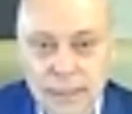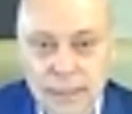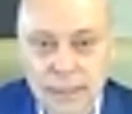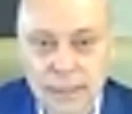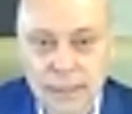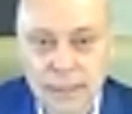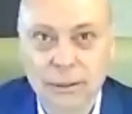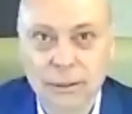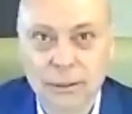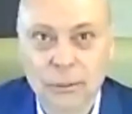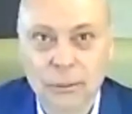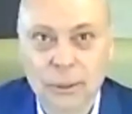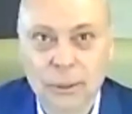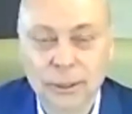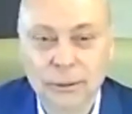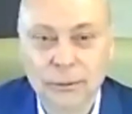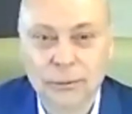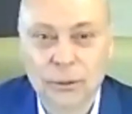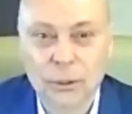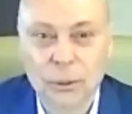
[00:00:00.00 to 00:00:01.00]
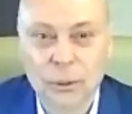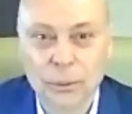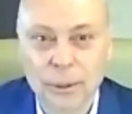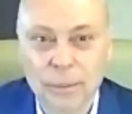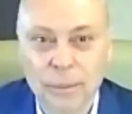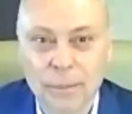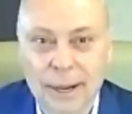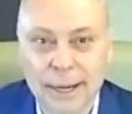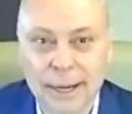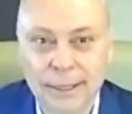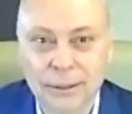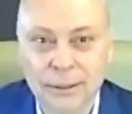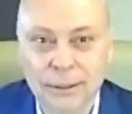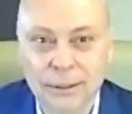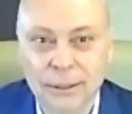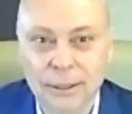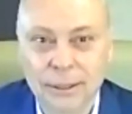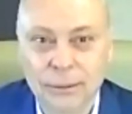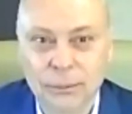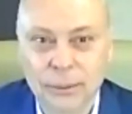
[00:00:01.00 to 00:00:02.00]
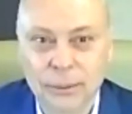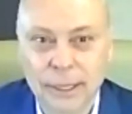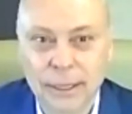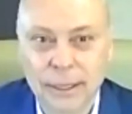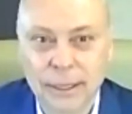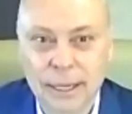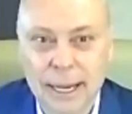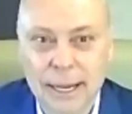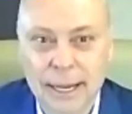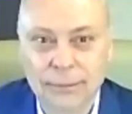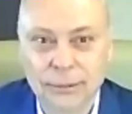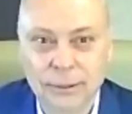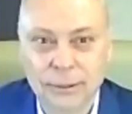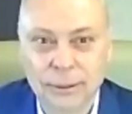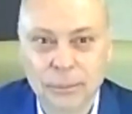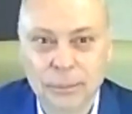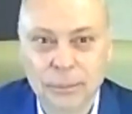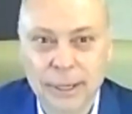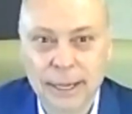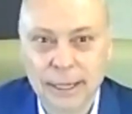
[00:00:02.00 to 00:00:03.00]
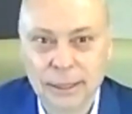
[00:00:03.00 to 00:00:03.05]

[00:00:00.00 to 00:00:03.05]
is a wonderful reminder, and we have to be,